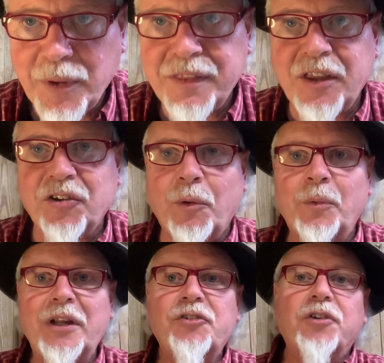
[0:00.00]
with this. I
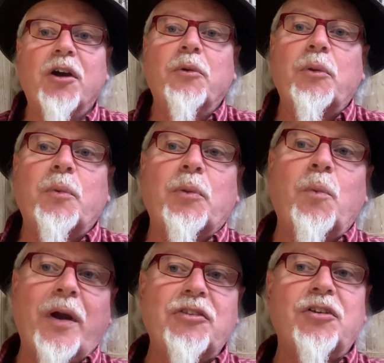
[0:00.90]
really struggled with
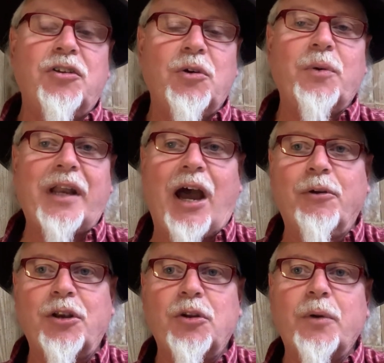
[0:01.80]
what to do and
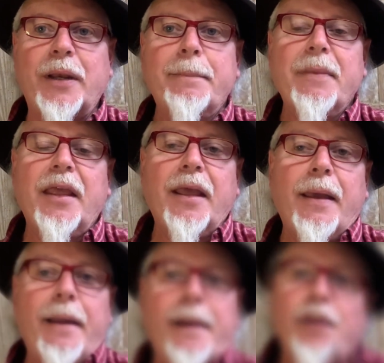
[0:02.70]
how to do it.
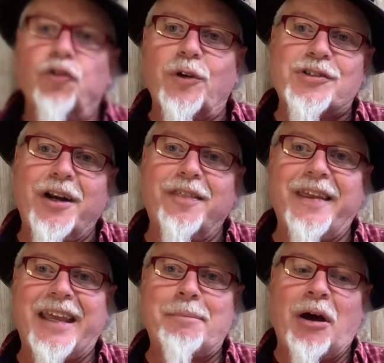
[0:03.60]
So I started
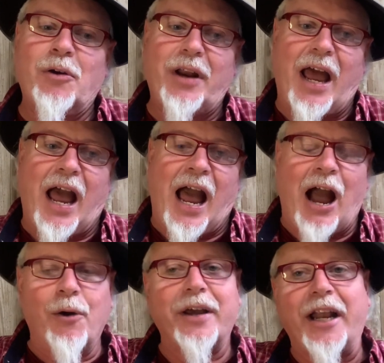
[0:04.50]
thinking about,
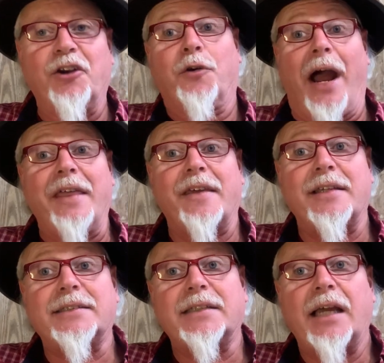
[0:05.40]
how can I dry
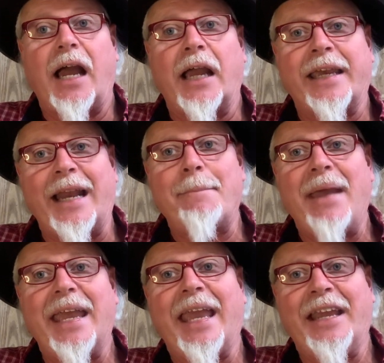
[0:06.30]
this? Can I
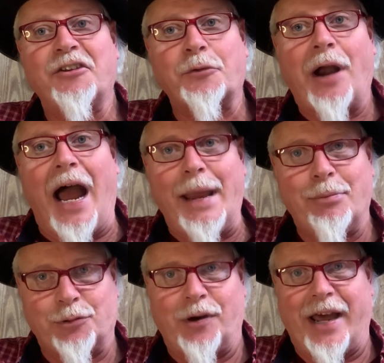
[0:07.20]
make a dry
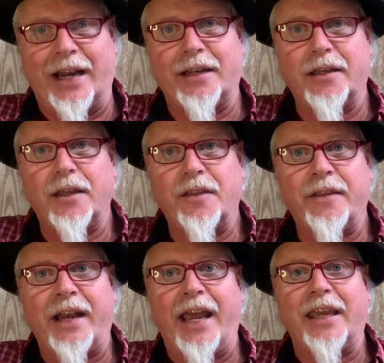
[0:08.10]
product
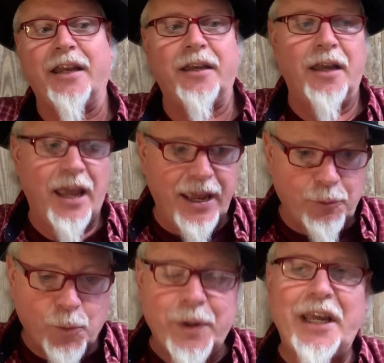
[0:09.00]
that I can
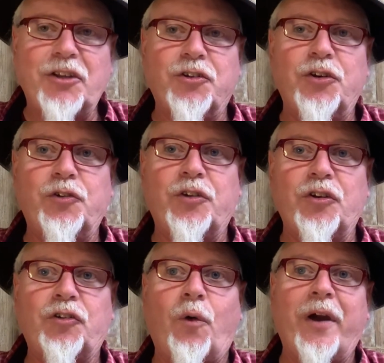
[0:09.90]
reintroduce in
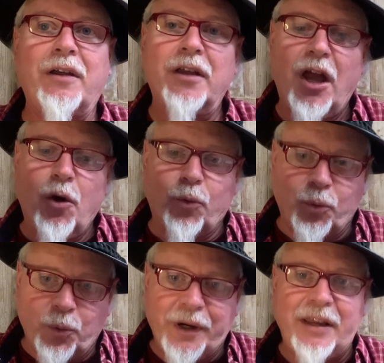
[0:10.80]
the soil,
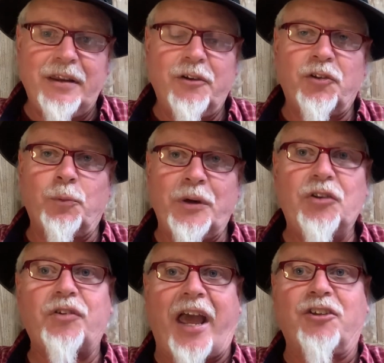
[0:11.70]

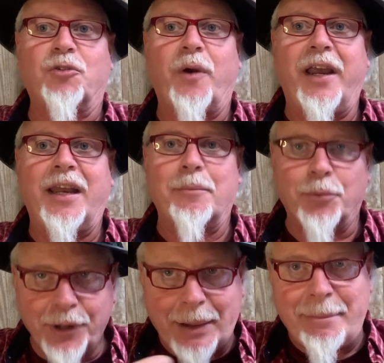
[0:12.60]
resaturate, and
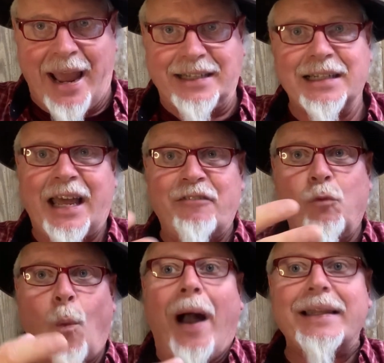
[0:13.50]
bring it back to life
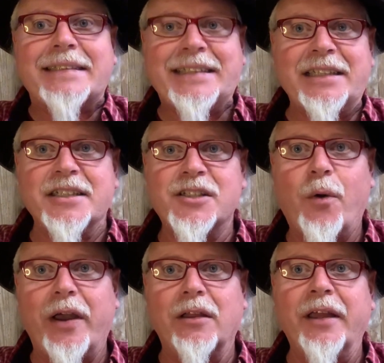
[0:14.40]
while it's in the
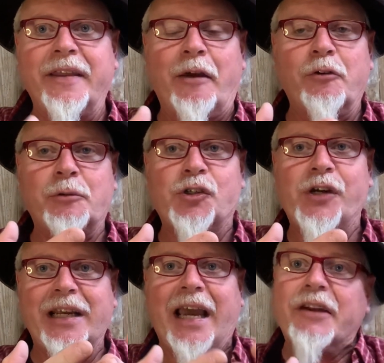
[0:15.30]
soil? And that would
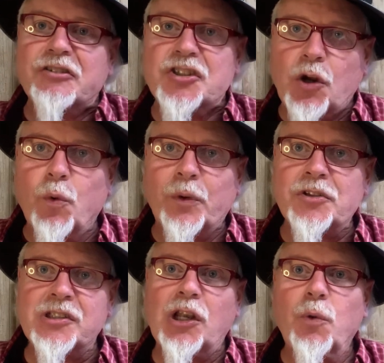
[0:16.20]
create kind of a
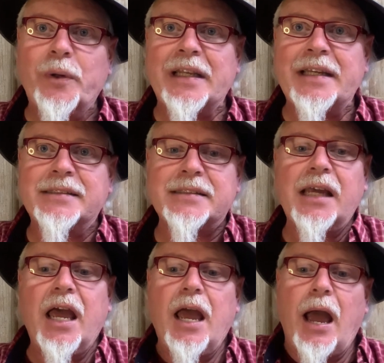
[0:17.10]
slow release
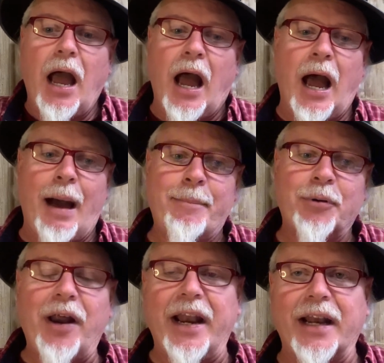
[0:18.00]

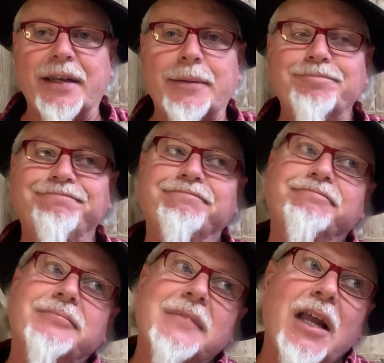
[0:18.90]
product.
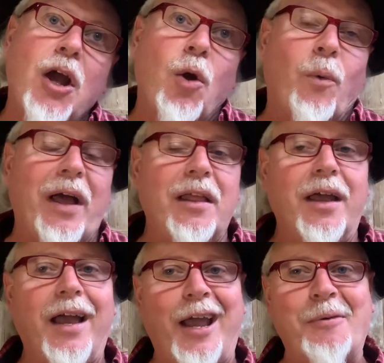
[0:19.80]
Well,
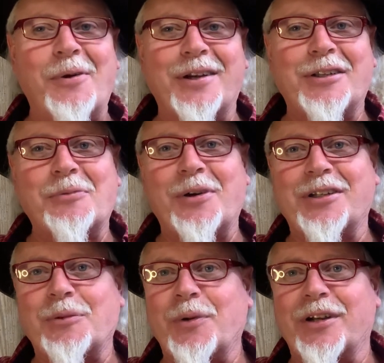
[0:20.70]
I worked
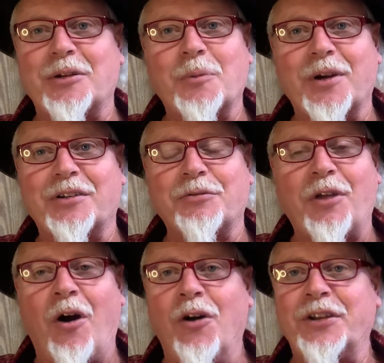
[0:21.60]
with
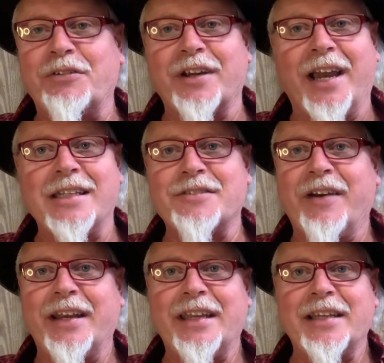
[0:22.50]
all different kinds of
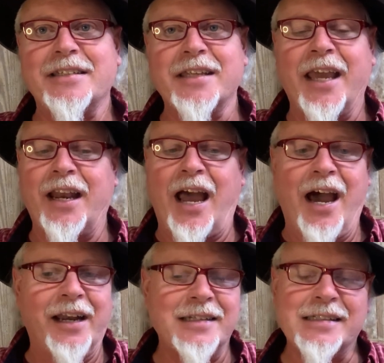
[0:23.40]
ideas, and
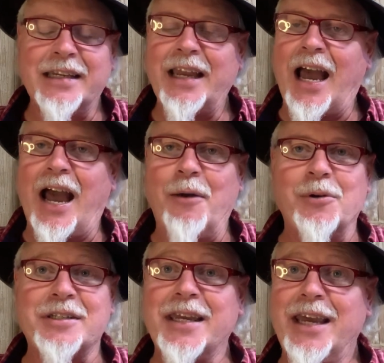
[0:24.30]
honestly, I
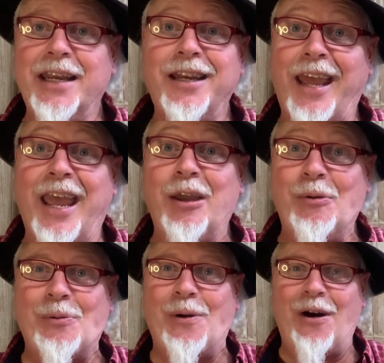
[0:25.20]
was hitting a
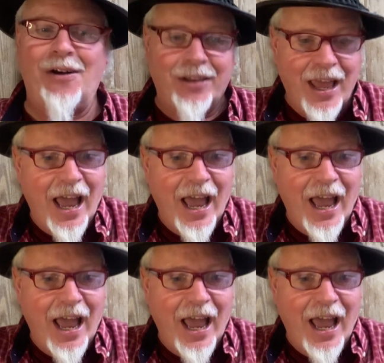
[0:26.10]
wall.